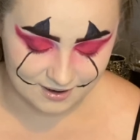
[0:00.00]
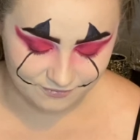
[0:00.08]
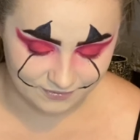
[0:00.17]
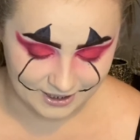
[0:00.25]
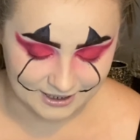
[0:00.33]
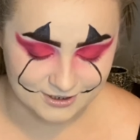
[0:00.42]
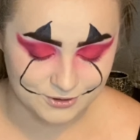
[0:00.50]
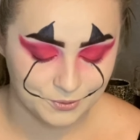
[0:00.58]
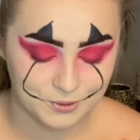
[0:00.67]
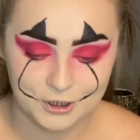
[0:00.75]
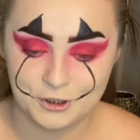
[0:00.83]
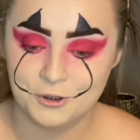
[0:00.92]
fine. It's all going
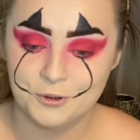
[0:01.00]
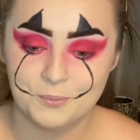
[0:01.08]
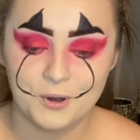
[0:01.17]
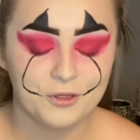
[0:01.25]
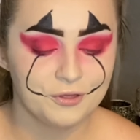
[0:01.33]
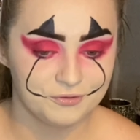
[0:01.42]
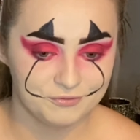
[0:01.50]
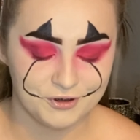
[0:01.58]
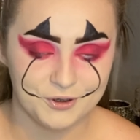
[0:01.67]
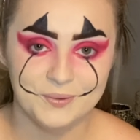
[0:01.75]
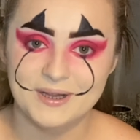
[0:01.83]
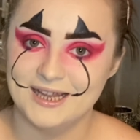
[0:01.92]
to come through in the